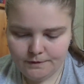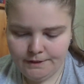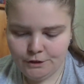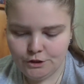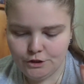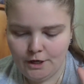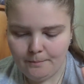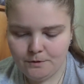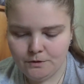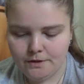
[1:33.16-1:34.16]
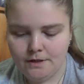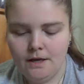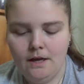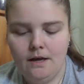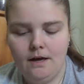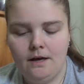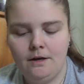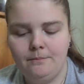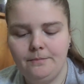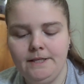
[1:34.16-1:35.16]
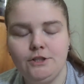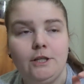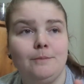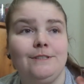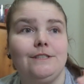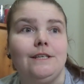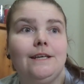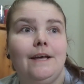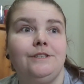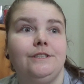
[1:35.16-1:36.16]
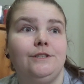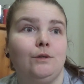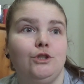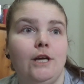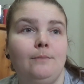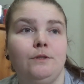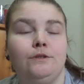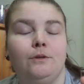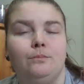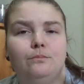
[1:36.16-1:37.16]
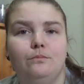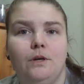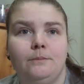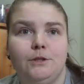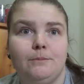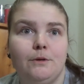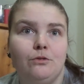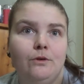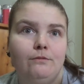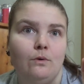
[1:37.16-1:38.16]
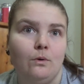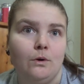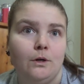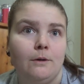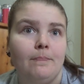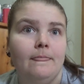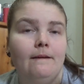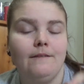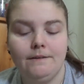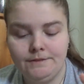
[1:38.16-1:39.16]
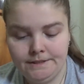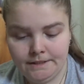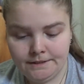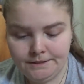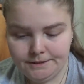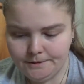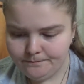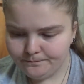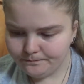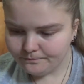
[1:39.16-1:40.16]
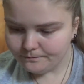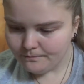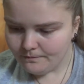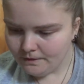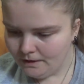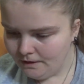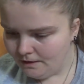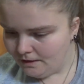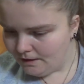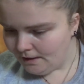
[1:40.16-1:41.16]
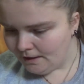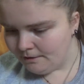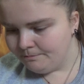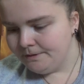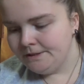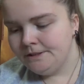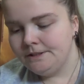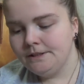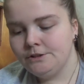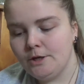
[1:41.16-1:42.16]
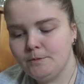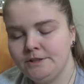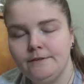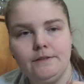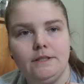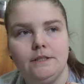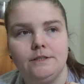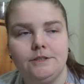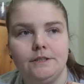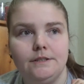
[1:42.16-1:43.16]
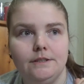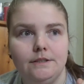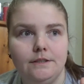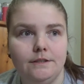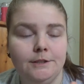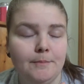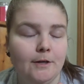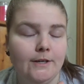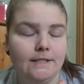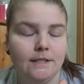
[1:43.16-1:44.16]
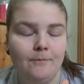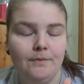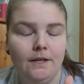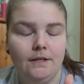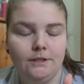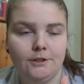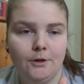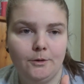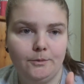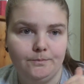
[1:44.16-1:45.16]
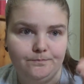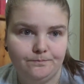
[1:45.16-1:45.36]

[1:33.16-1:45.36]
Each chapter, um, each element gets its own chapter, so um, chapter three, four, five, six. Um, chapter seven is spirit, so